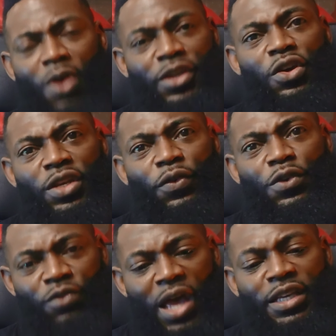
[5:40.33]
quite good. It
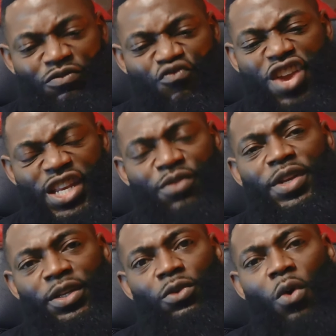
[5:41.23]
feels like it's really,
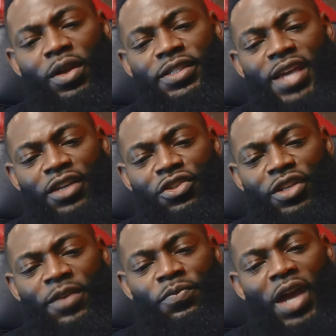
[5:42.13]
really good quality
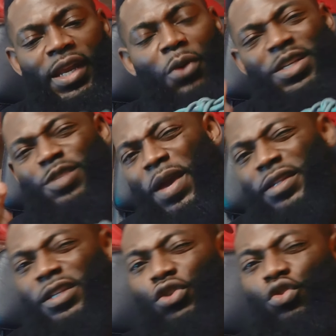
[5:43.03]
actually. And I would
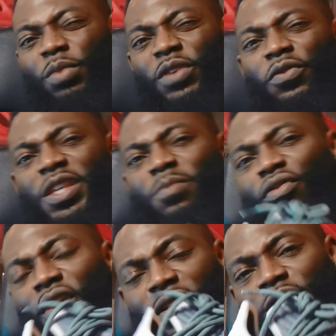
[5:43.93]
expect it should be for the
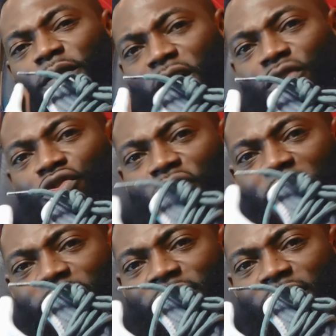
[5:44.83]
price of
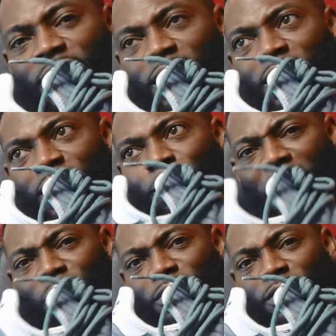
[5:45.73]
180
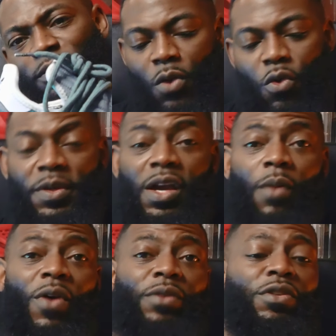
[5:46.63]
pounds. When we
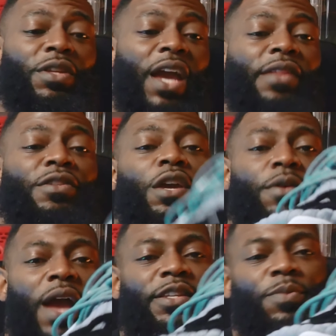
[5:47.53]
come round to the
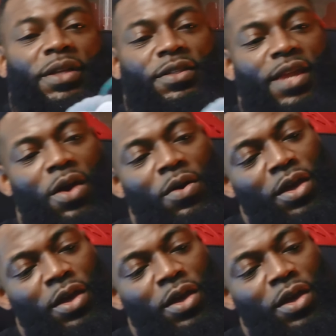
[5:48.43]
anterior aspect now,